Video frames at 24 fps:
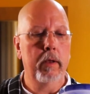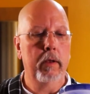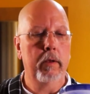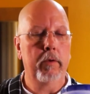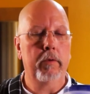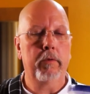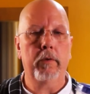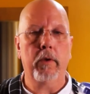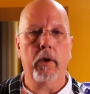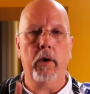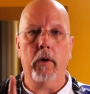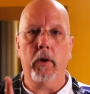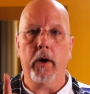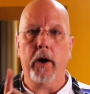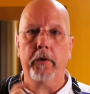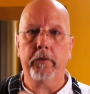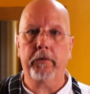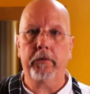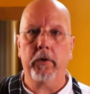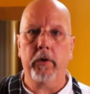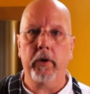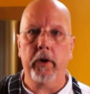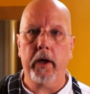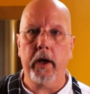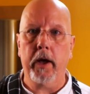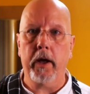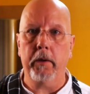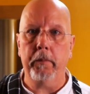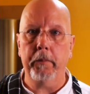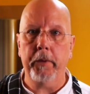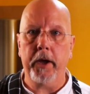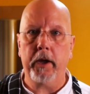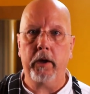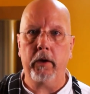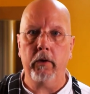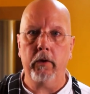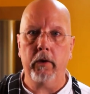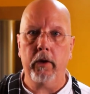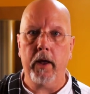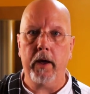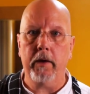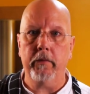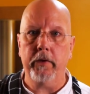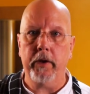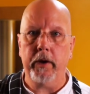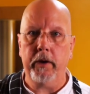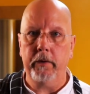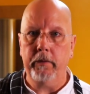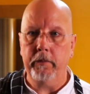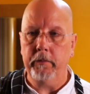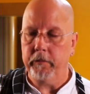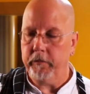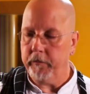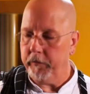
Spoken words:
So I'll show you how to make your leaven.